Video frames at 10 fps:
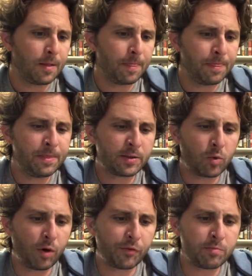And this
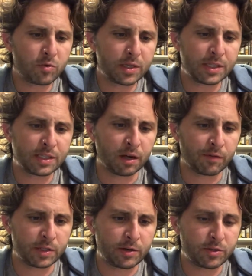quote from Marissa Silver
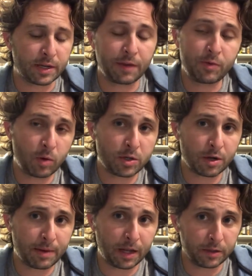is interesting. If you want to talk
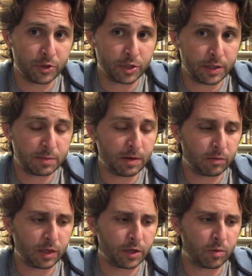about illusion, this would be a
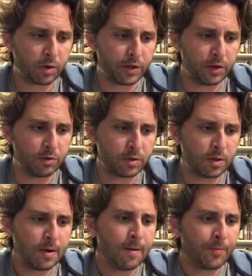really good one to use.
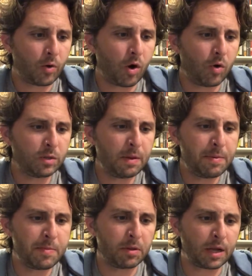There will always be
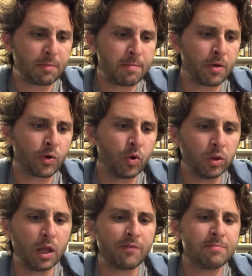people like my mother who
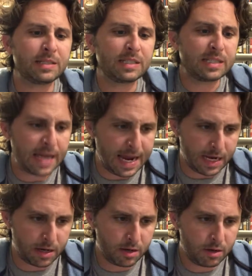love a
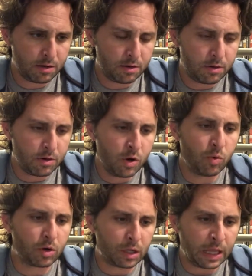mistake, who
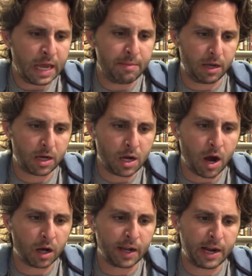will claim it,
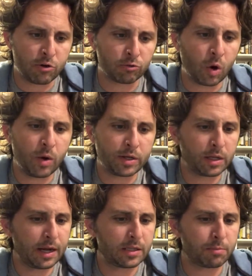coddle it, and grow it until
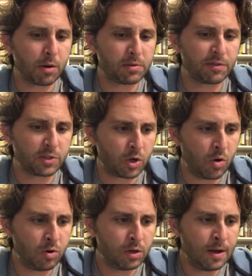it has a purpose of its
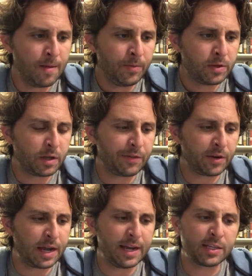own, until they
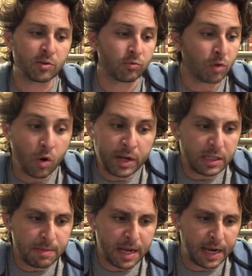forget its erroneous
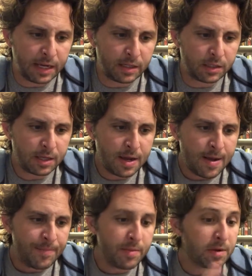beginnings
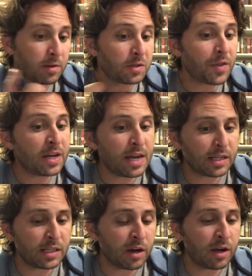and becomes something
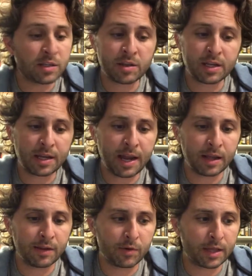necessary, something you can't
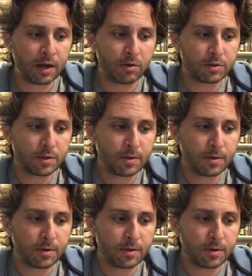live without.